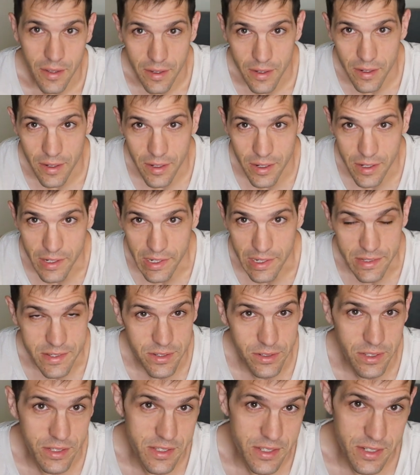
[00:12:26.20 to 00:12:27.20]
All right,
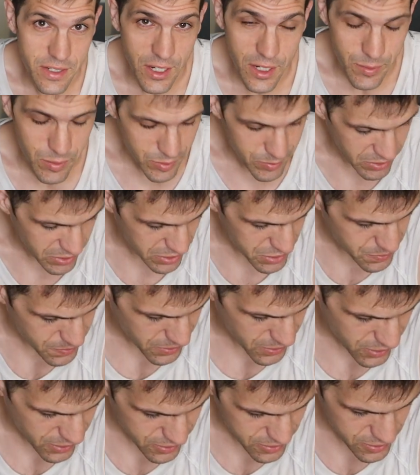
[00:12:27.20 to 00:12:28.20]
so let's talk about my
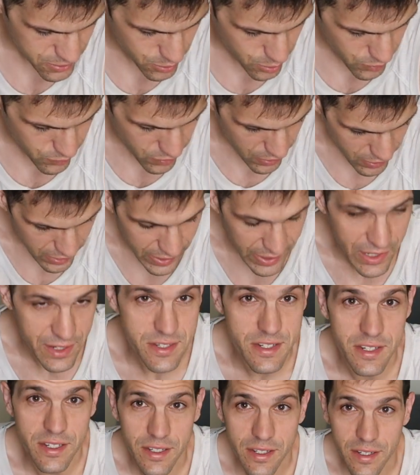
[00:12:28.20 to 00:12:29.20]
experience over the
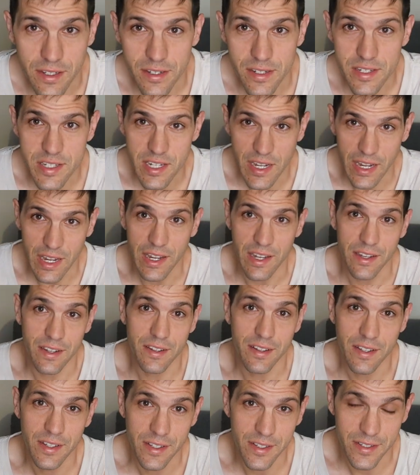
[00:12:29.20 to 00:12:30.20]
last
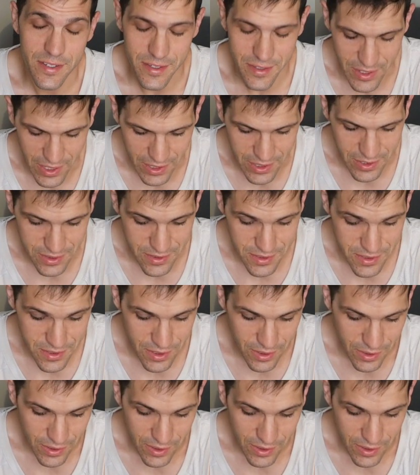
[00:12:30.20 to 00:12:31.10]
10 days.